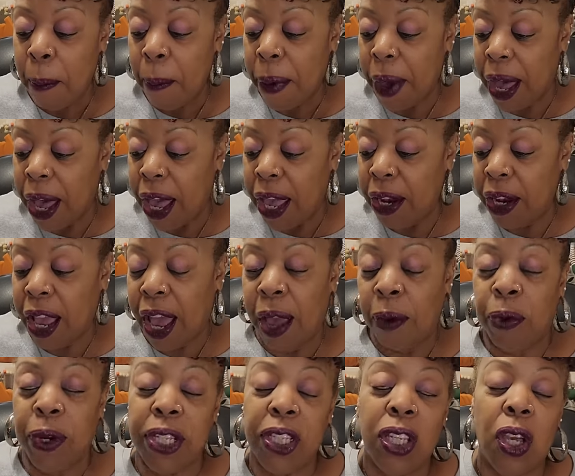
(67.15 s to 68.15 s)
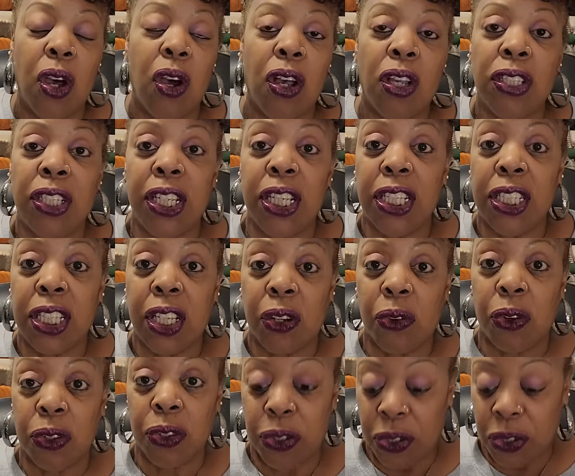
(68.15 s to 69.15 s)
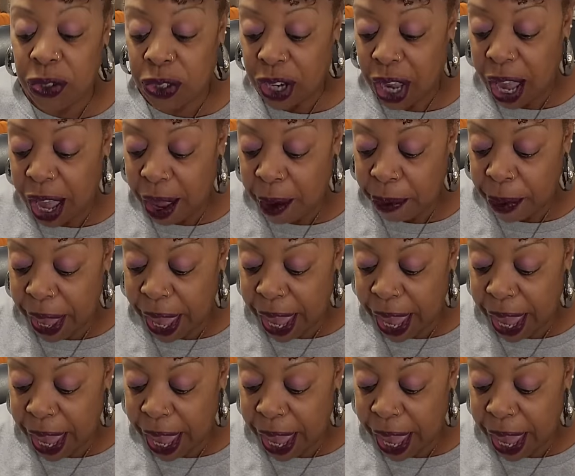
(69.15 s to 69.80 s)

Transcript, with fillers: But I went to Aldi's to grocery shop